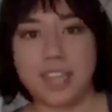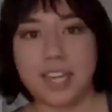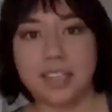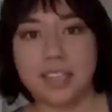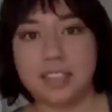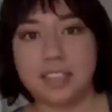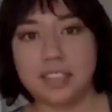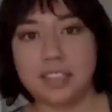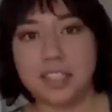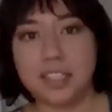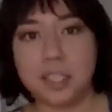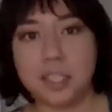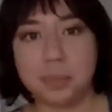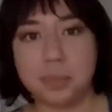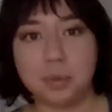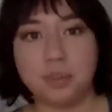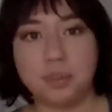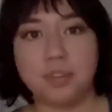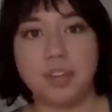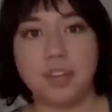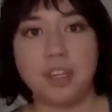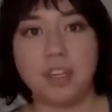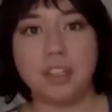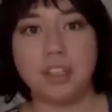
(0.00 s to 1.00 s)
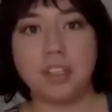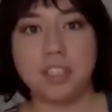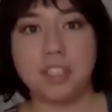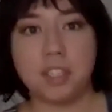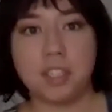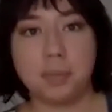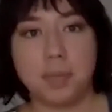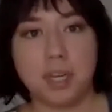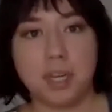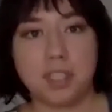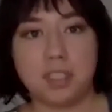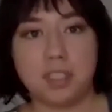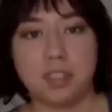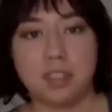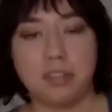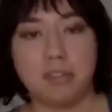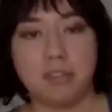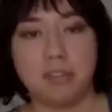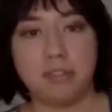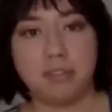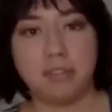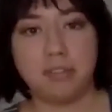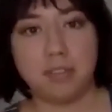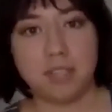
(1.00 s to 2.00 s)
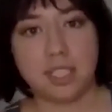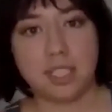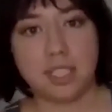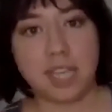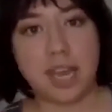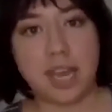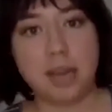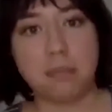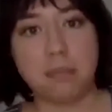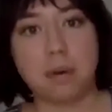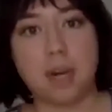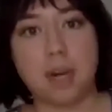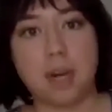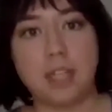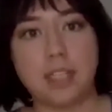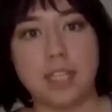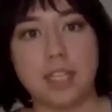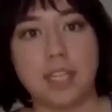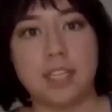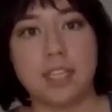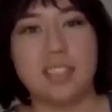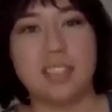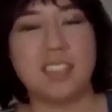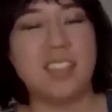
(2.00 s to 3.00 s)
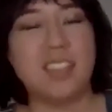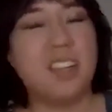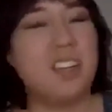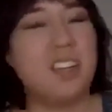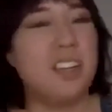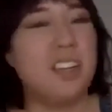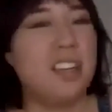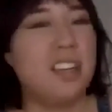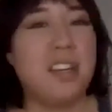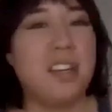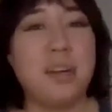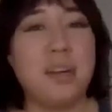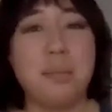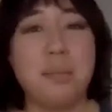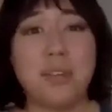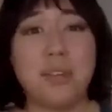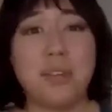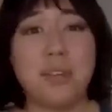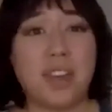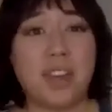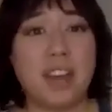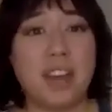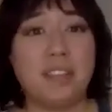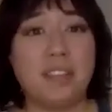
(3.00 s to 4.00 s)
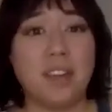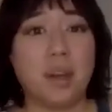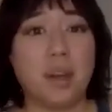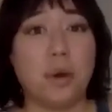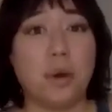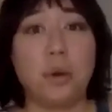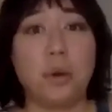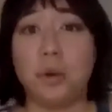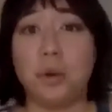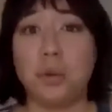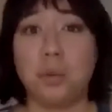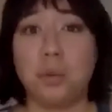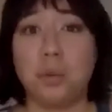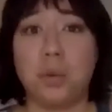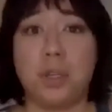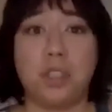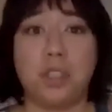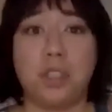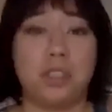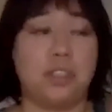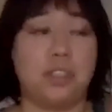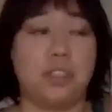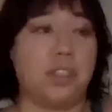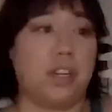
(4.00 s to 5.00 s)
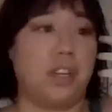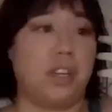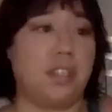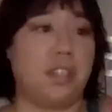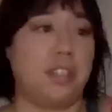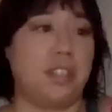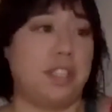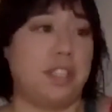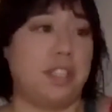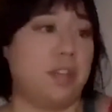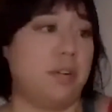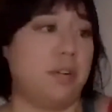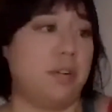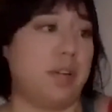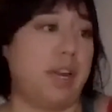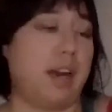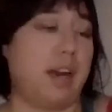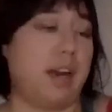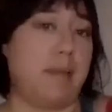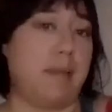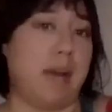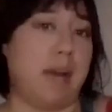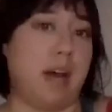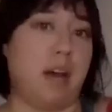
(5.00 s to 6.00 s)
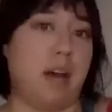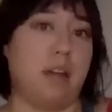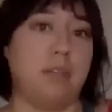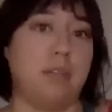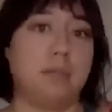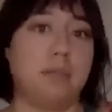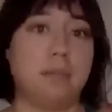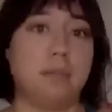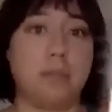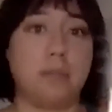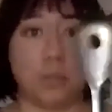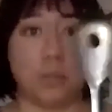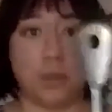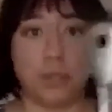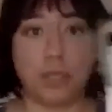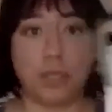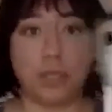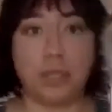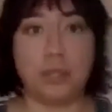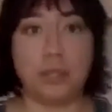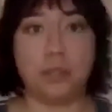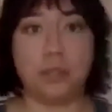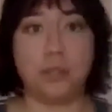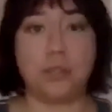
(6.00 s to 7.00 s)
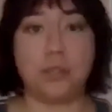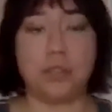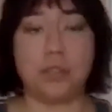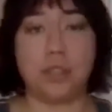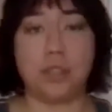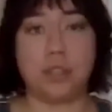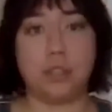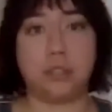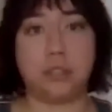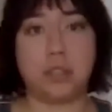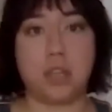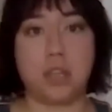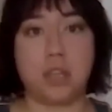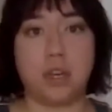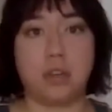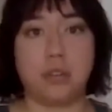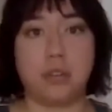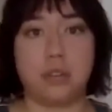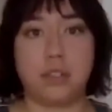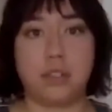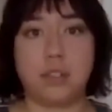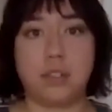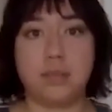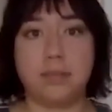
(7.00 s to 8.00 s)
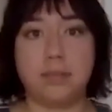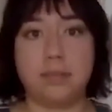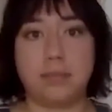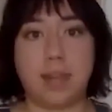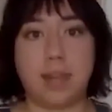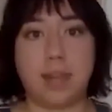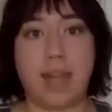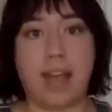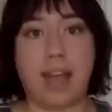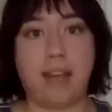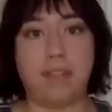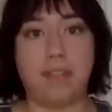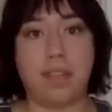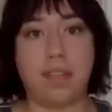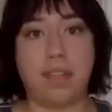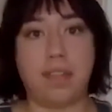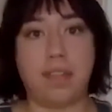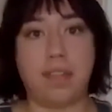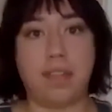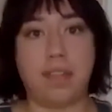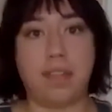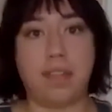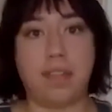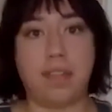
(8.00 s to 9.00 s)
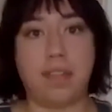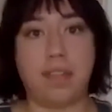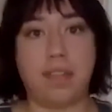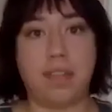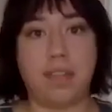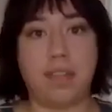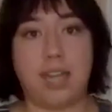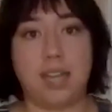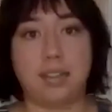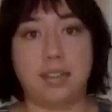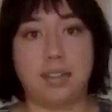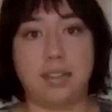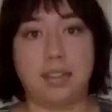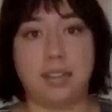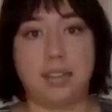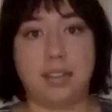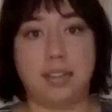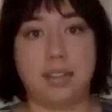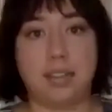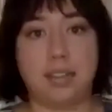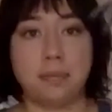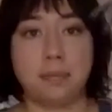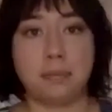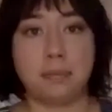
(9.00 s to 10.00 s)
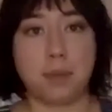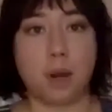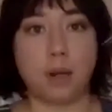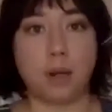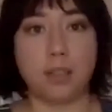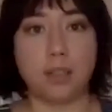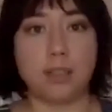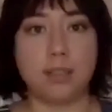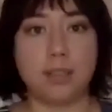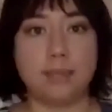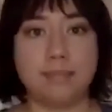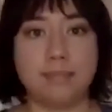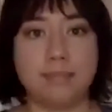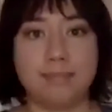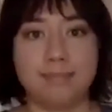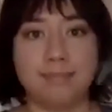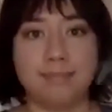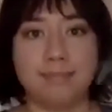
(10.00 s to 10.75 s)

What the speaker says: Stainless steel is preferred just because of the dyeing process. But if you have like old wooden stirrers that you don't care about or don't use, you can use those. I have this because it has prongs.